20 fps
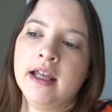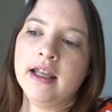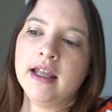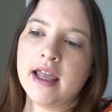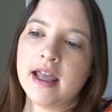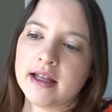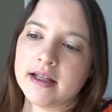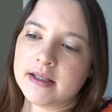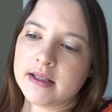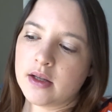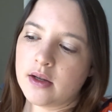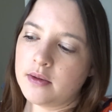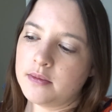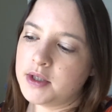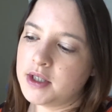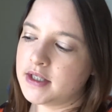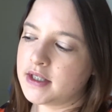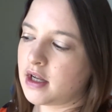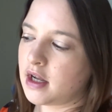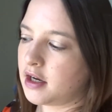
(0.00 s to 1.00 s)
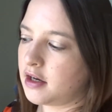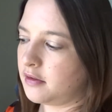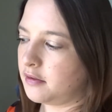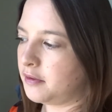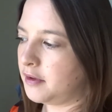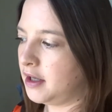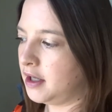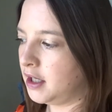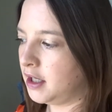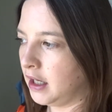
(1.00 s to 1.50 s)
yeah, so I'm just kind of
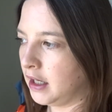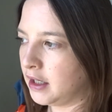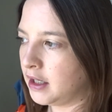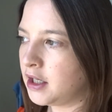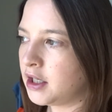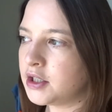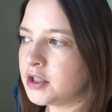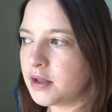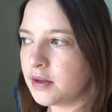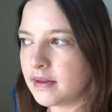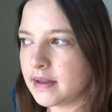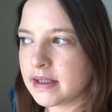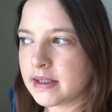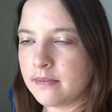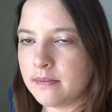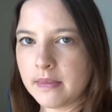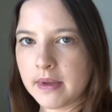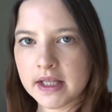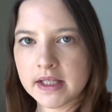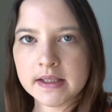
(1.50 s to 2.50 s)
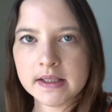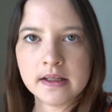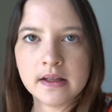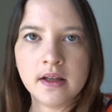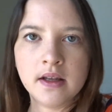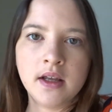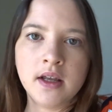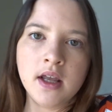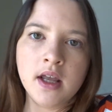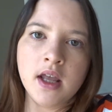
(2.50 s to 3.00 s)
doing some bits
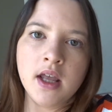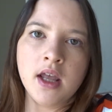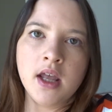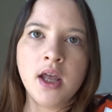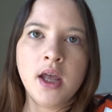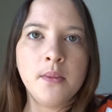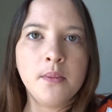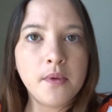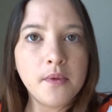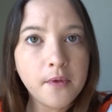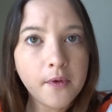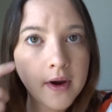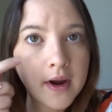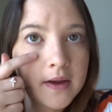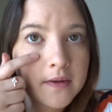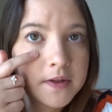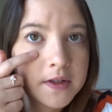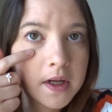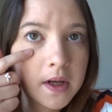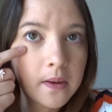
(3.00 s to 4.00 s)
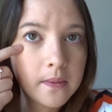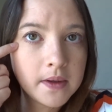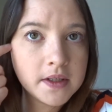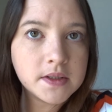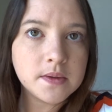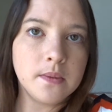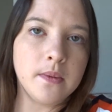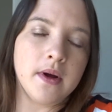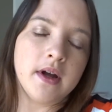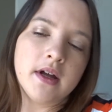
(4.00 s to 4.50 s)
before I have to go
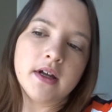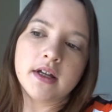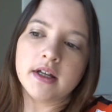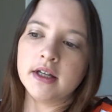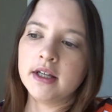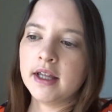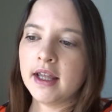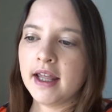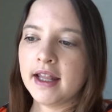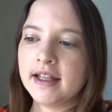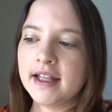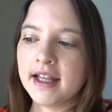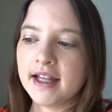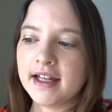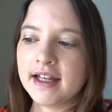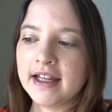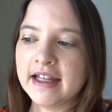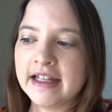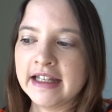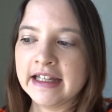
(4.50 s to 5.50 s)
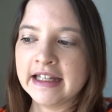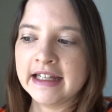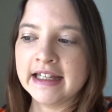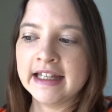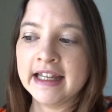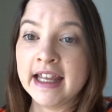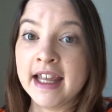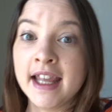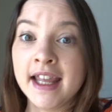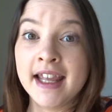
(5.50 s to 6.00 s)
into work, and then
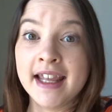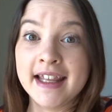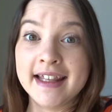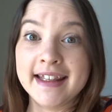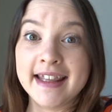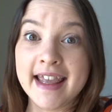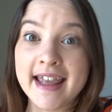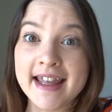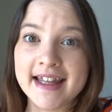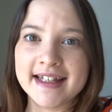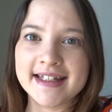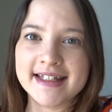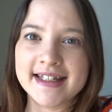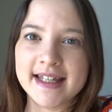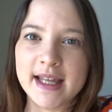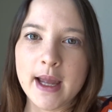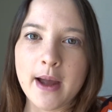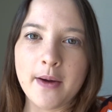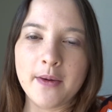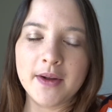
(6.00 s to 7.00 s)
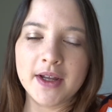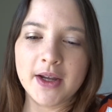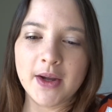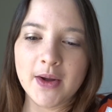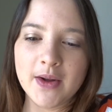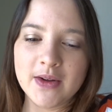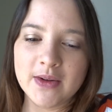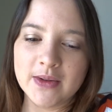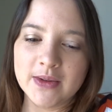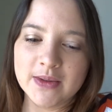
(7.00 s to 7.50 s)
yeah, see how it
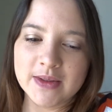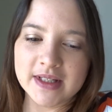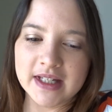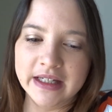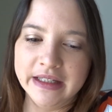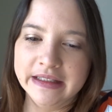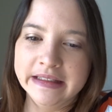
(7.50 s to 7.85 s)
goes.